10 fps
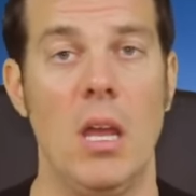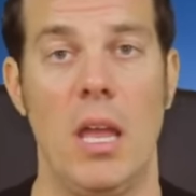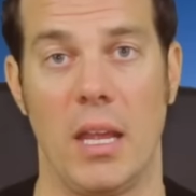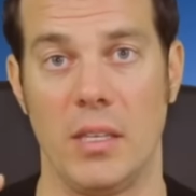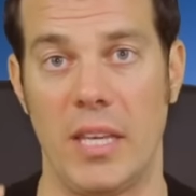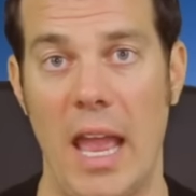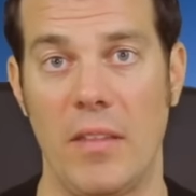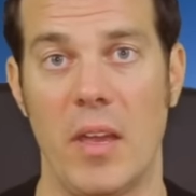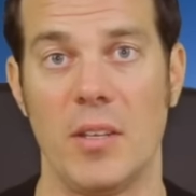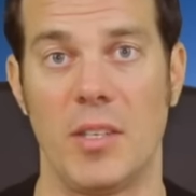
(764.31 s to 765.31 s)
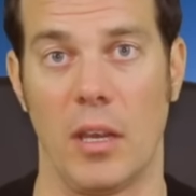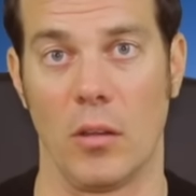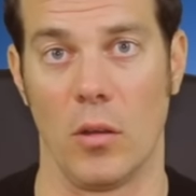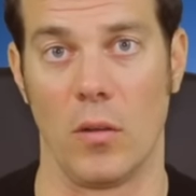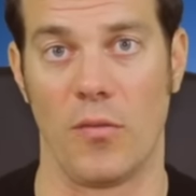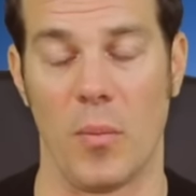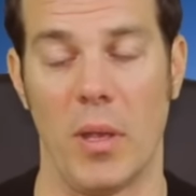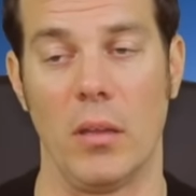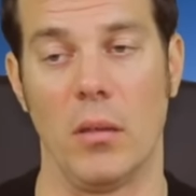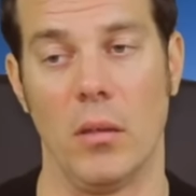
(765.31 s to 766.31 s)
He can take this, he can learn from
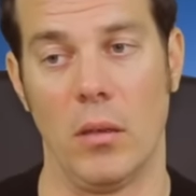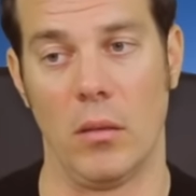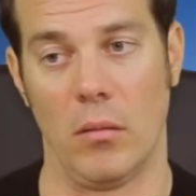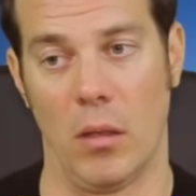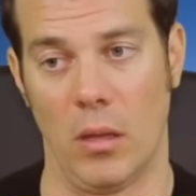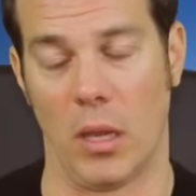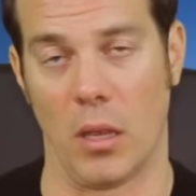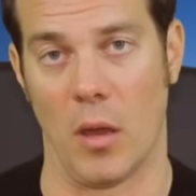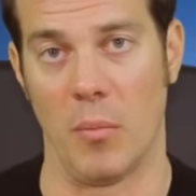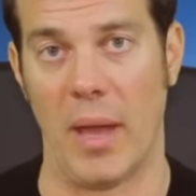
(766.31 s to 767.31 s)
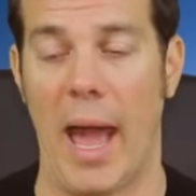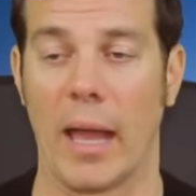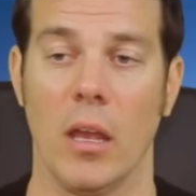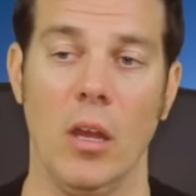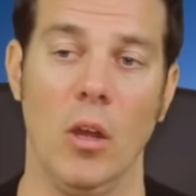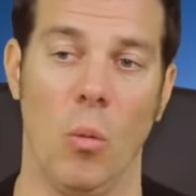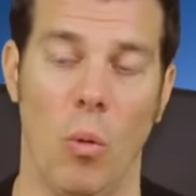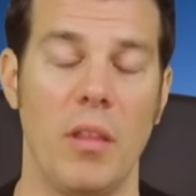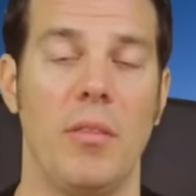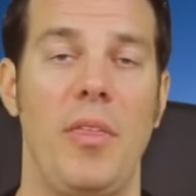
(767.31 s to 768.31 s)
it, and he can come back.
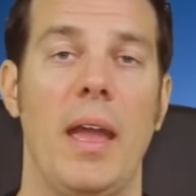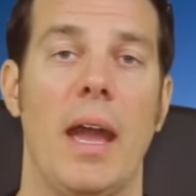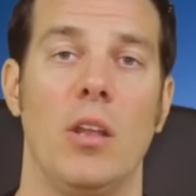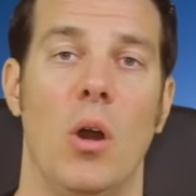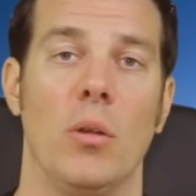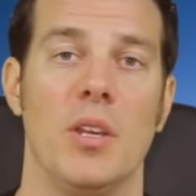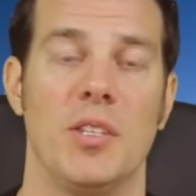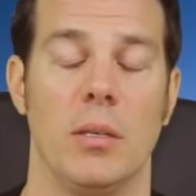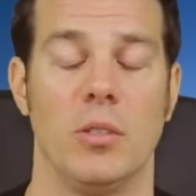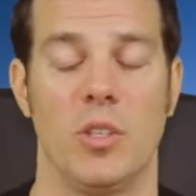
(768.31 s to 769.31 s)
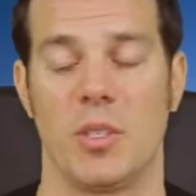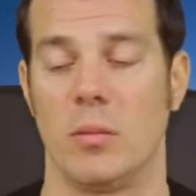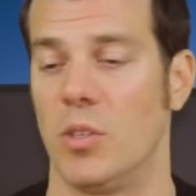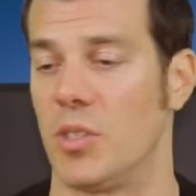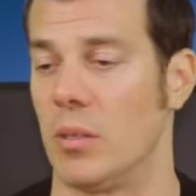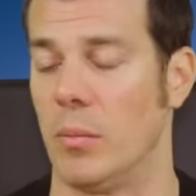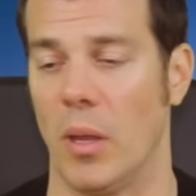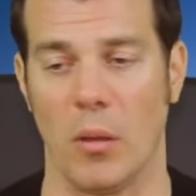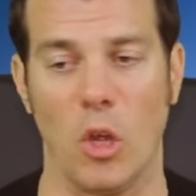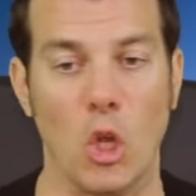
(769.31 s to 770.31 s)
One thing I noticed, just a
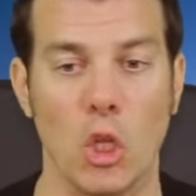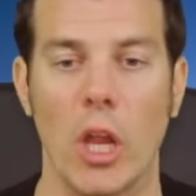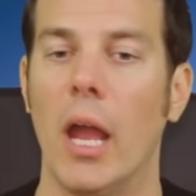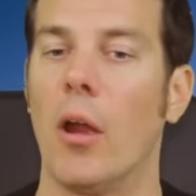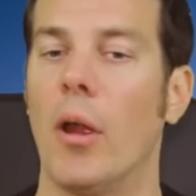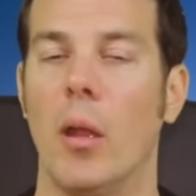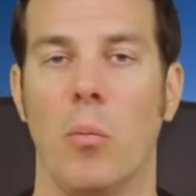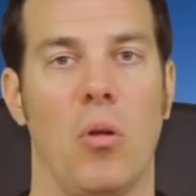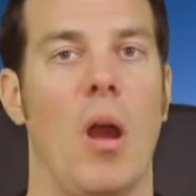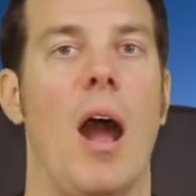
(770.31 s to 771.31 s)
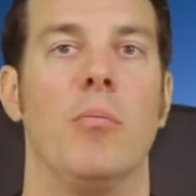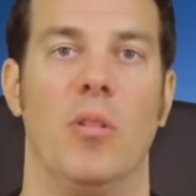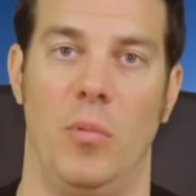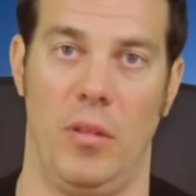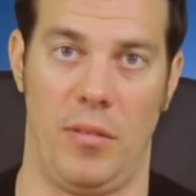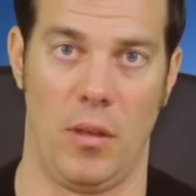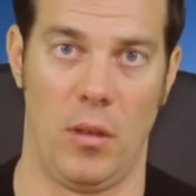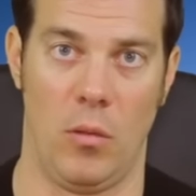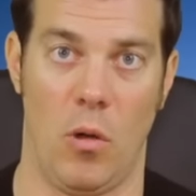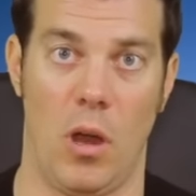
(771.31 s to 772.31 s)
glaring problem with
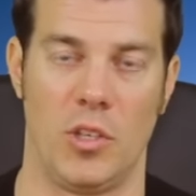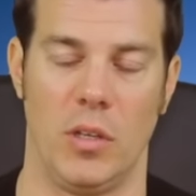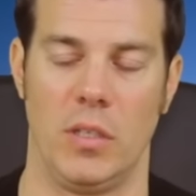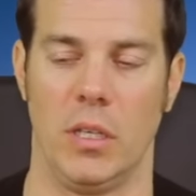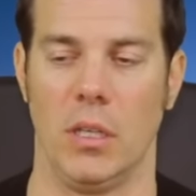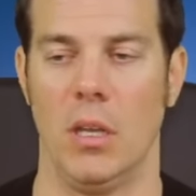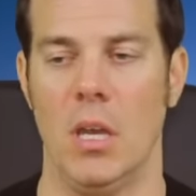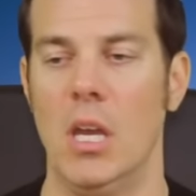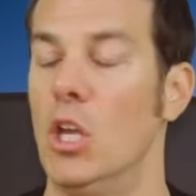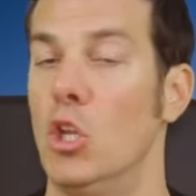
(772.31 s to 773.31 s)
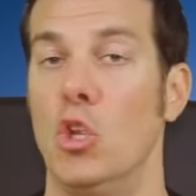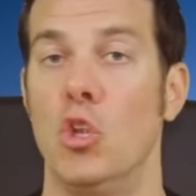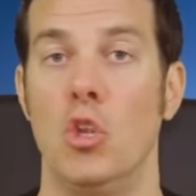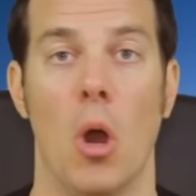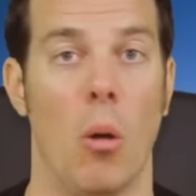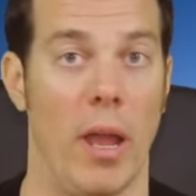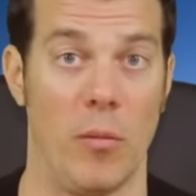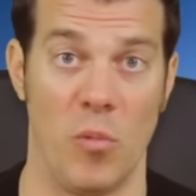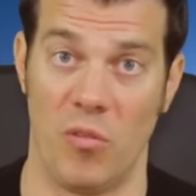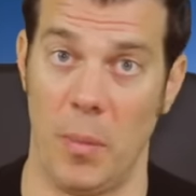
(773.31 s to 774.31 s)
Washington, no
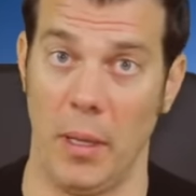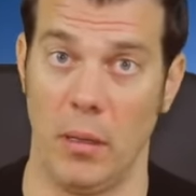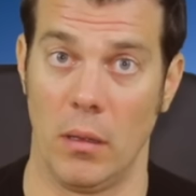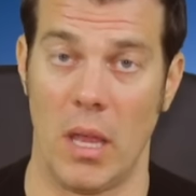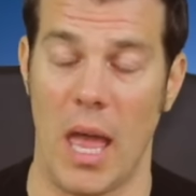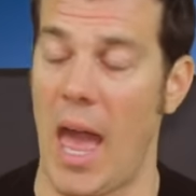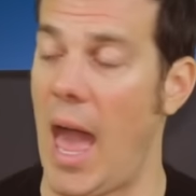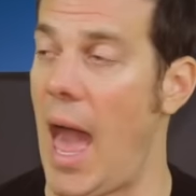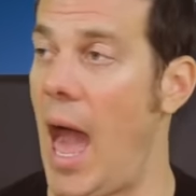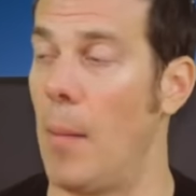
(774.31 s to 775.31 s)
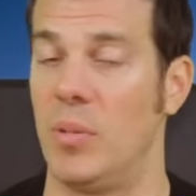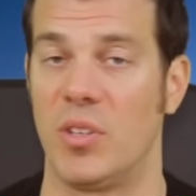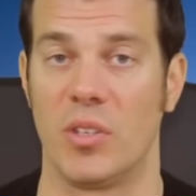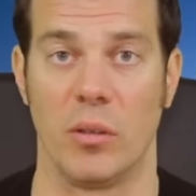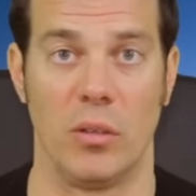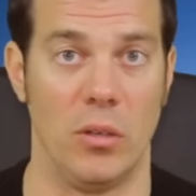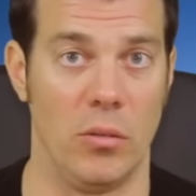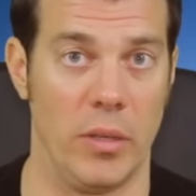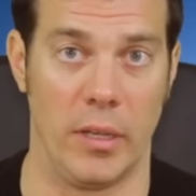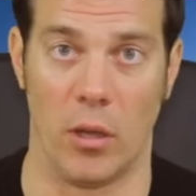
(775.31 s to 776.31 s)
head movement.
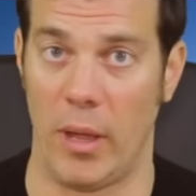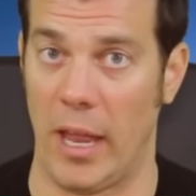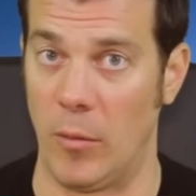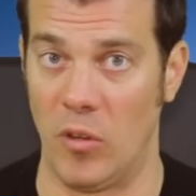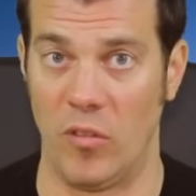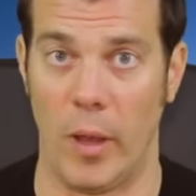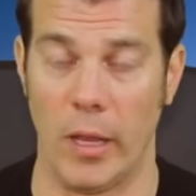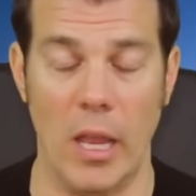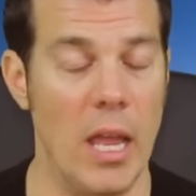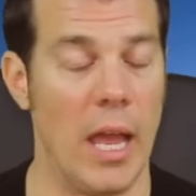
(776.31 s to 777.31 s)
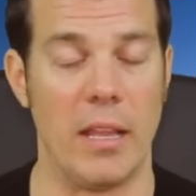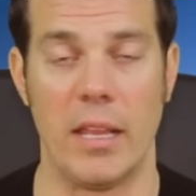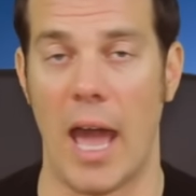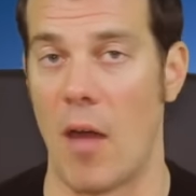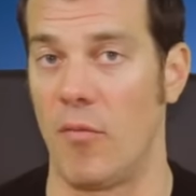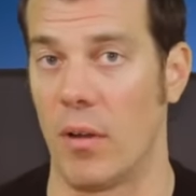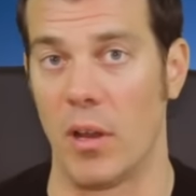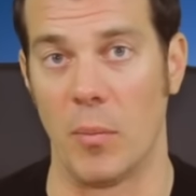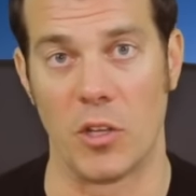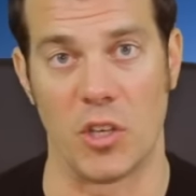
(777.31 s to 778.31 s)
Absolutely no head movement, and not
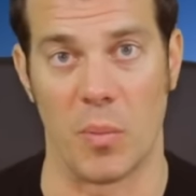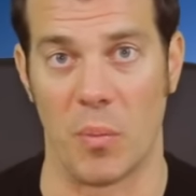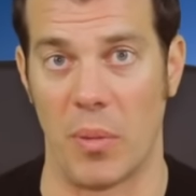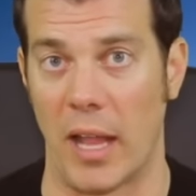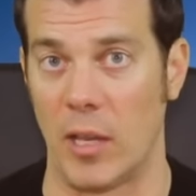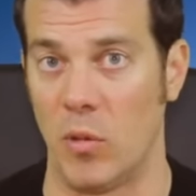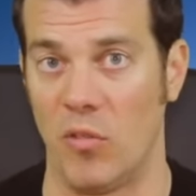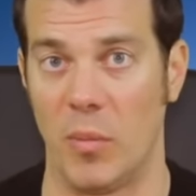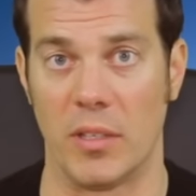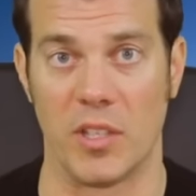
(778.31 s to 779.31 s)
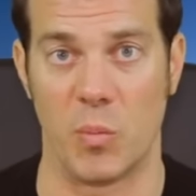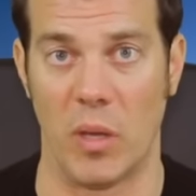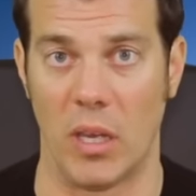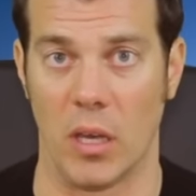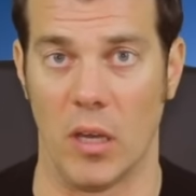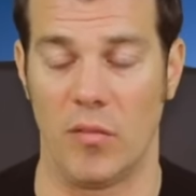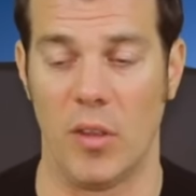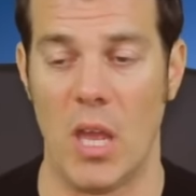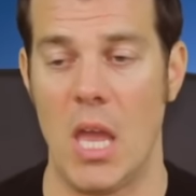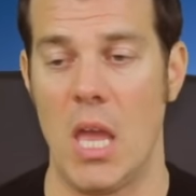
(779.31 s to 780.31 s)
very much upper body movement to speak of.